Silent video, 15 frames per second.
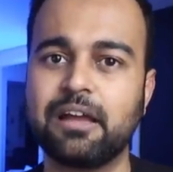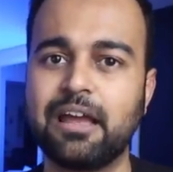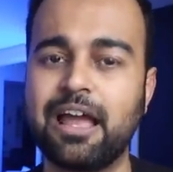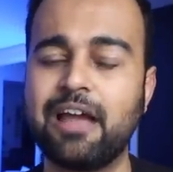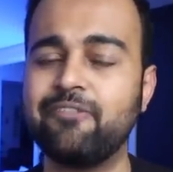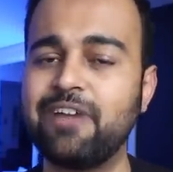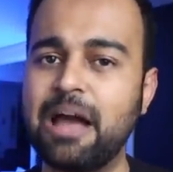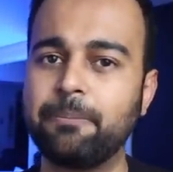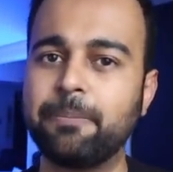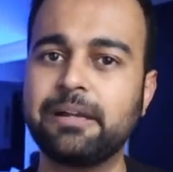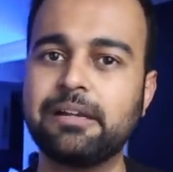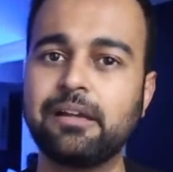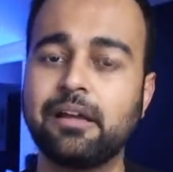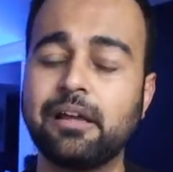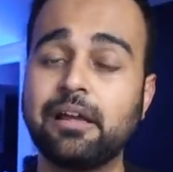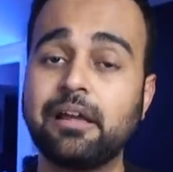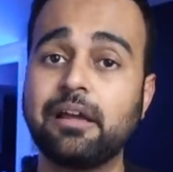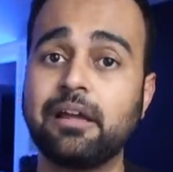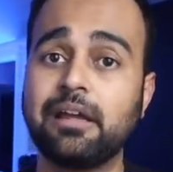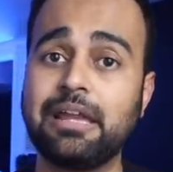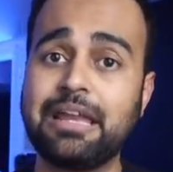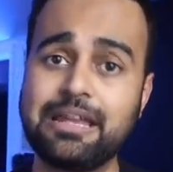have happened
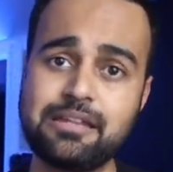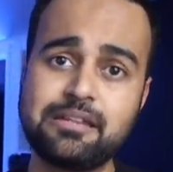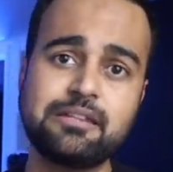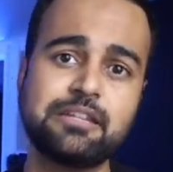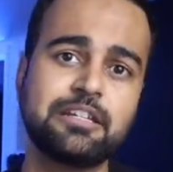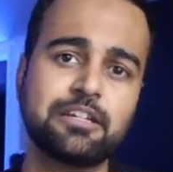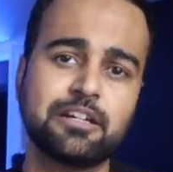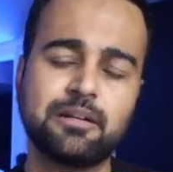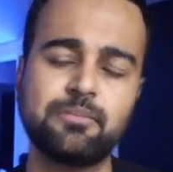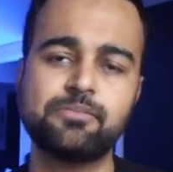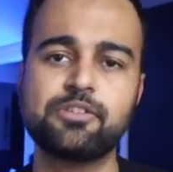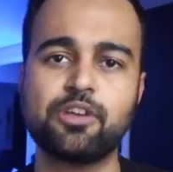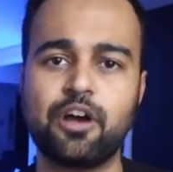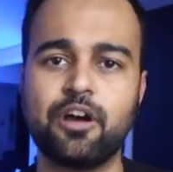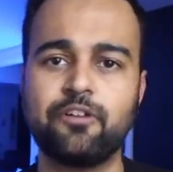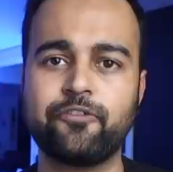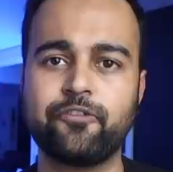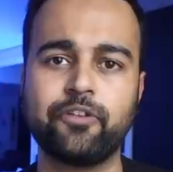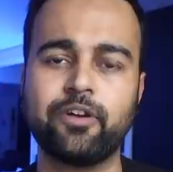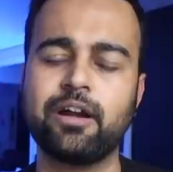in the terms of